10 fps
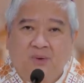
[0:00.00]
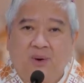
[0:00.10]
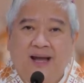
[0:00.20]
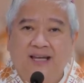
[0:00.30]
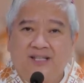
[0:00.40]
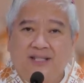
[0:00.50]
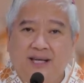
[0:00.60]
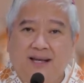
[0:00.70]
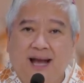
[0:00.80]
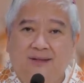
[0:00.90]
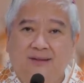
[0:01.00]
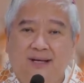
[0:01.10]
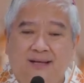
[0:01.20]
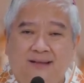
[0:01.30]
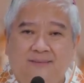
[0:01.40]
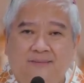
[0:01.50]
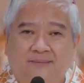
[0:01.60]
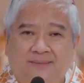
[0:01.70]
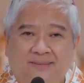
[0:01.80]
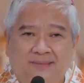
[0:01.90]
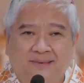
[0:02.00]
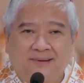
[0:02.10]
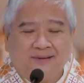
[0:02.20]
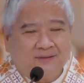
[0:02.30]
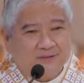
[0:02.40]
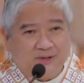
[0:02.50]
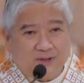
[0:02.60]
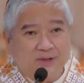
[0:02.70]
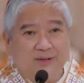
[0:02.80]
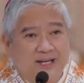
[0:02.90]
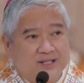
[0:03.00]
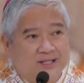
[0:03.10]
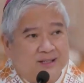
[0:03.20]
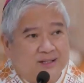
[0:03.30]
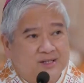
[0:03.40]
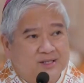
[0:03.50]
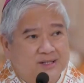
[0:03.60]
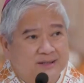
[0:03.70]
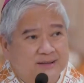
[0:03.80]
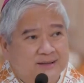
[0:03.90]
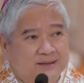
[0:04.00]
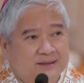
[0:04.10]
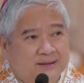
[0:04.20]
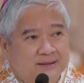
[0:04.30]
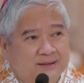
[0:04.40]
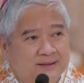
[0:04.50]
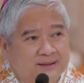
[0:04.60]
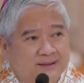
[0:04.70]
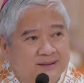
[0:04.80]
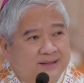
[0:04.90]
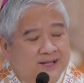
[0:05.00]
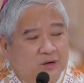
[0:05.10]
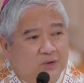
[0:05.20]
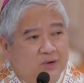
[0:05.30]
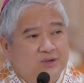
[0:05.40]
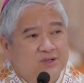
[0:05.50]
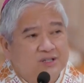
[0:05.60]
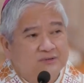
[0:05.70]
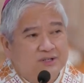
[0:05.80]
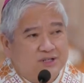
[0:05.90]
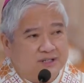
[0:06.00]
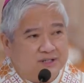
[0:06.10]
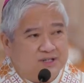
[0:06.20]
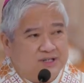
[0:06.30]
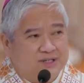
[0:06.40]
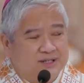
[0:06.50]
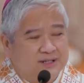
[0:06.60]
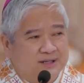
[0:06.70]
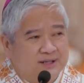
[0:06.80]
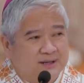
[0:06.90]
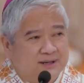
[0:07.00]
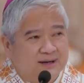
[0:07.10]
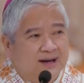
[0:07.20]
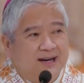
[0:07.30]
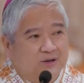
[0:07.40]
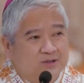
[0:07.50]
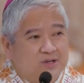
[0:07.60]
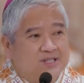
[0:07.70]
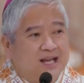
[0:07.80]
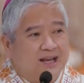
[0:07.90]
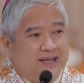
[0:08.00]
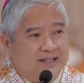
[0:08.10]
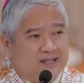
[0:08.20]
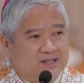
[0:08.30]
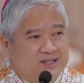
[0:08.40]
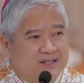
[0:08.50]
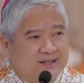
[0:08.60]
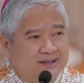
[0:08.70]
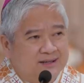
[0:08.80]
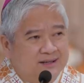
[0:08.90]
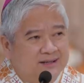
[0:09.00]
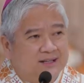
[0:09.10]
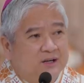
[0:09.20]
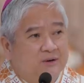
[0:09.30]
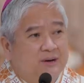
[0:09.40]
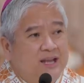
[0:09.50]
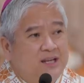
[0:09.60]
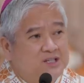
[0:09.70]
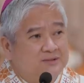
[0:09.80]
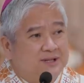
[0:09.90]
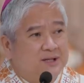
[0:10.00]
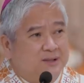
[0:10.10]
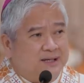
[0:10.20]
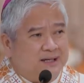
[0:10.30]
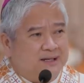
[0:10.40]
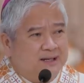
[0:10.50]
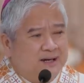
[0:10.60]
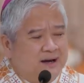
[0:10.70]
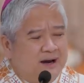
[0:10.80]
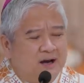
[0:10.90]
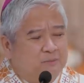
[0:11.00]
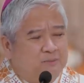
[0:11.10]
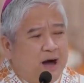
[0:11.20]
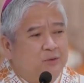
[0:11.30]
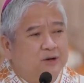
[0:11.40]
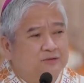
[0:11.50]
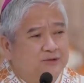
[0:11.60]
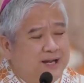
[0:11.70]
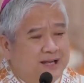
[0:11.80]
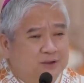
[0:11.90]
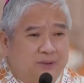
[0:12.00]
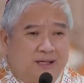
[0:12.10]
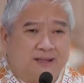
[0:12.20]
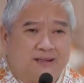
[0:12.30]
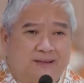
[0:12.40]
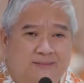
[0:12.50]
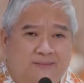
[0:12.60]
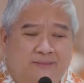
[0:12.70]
Why stay Catholic? For two reasons. The wounds of the church are also signs that the grace of the Lord are powerfully at work.